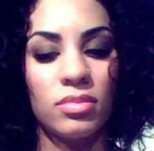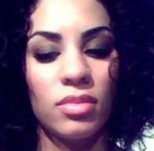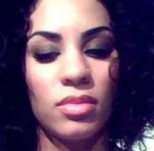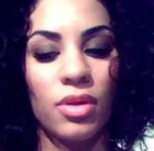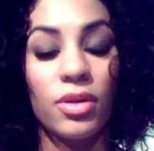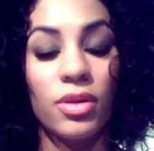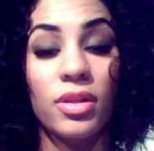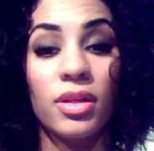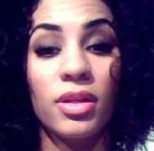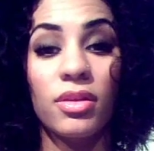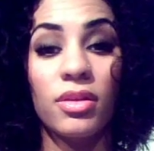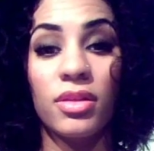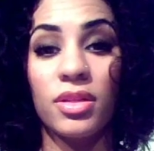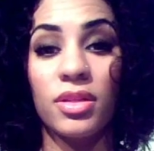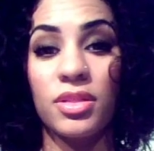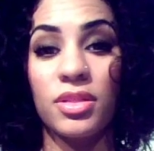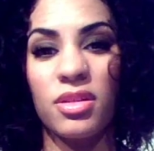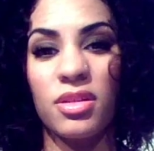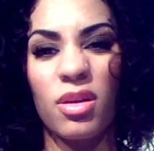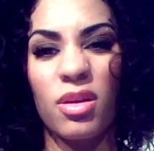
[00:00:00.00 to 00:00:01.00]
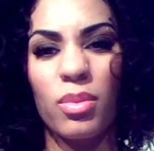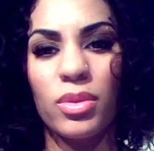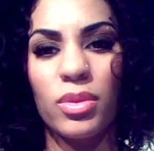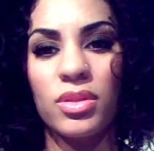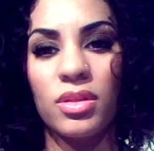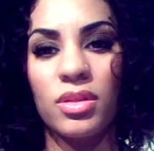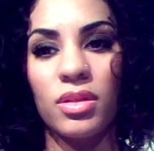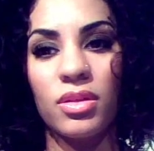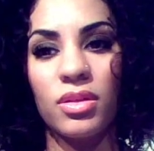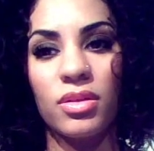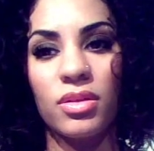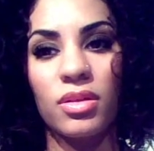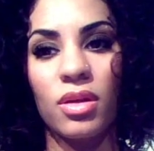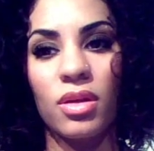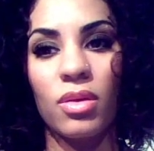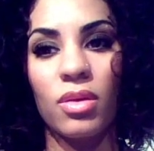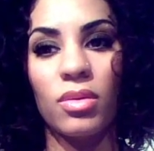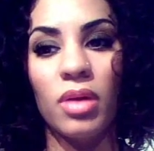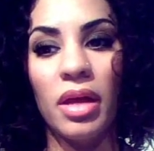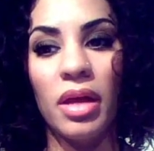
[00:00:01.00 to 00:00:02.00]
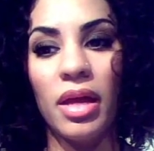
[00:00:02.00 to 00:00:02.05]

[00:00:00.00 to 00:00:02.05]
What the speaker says: earlier this year, almost a year ago,